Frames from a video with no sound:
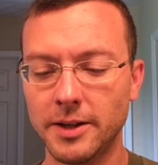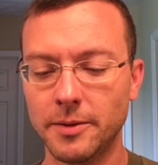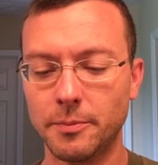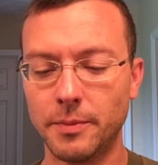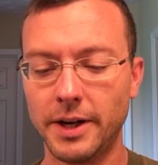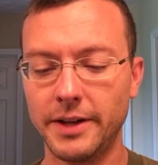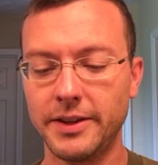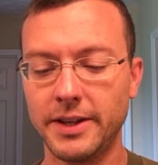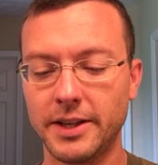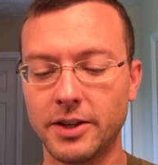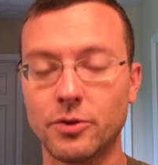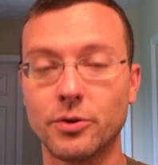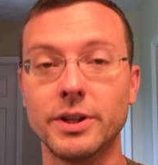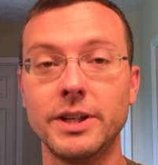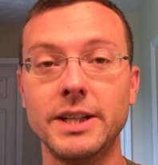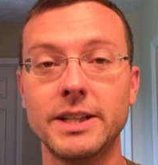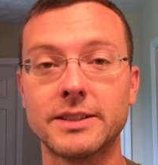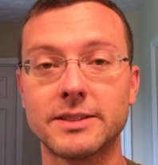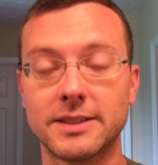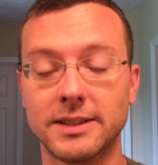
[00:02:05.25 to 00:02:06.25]
but the
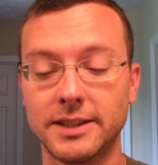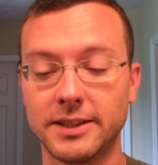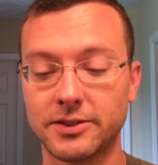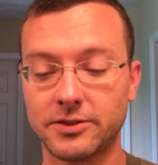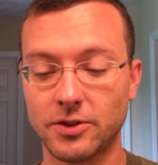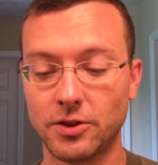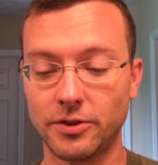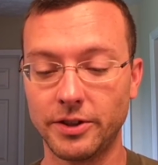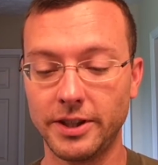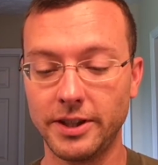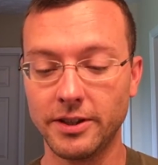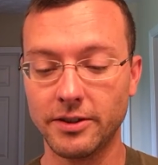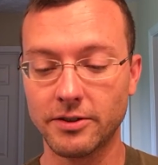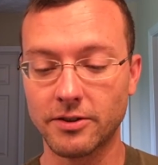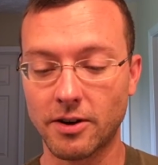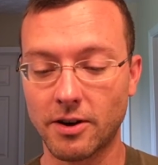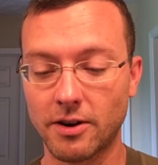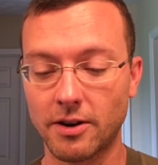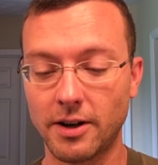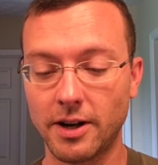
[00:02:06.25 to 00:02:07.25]
ingredients list on here
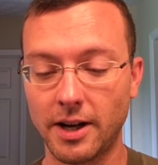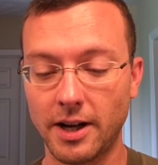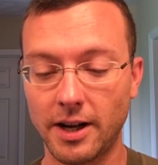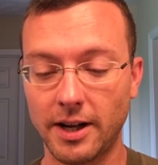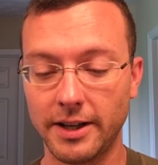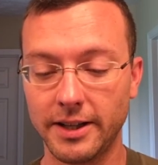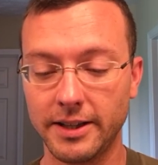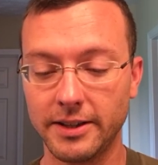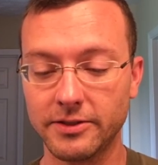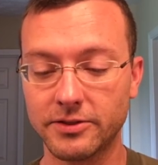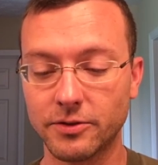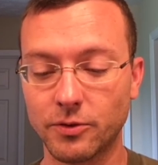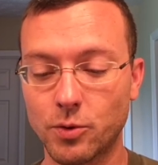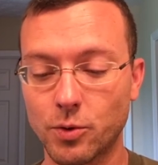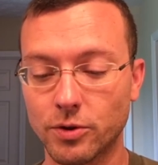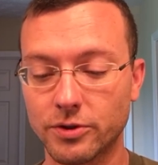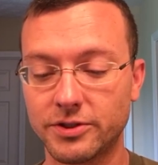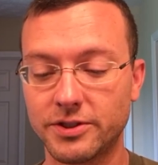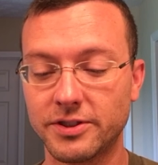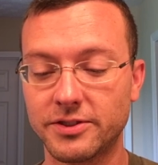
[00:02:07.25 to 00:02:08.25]
is, of
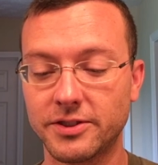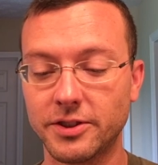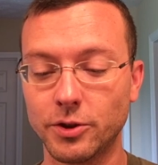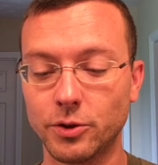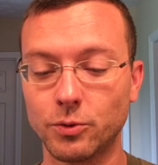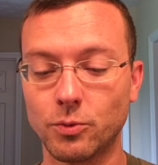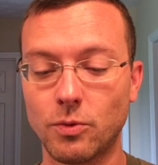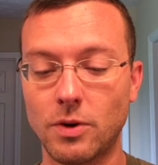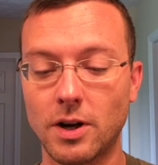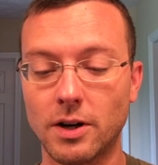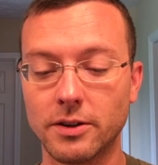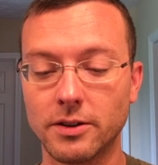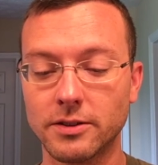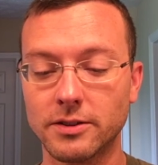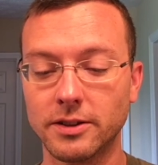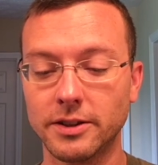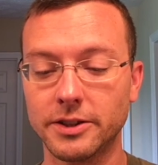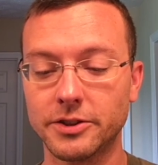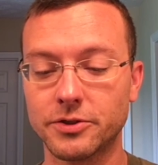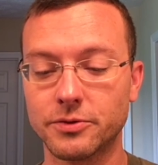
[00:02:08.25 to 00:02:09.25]
course, distilled water,
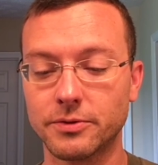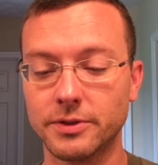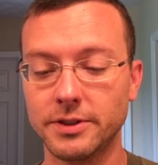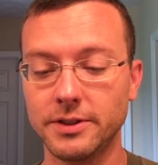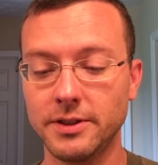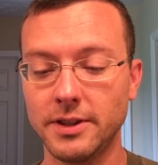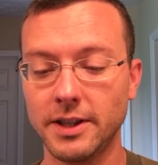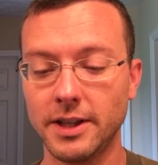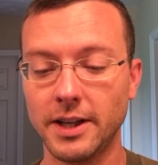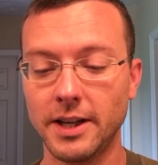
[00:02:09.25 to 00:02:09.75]
glycerin,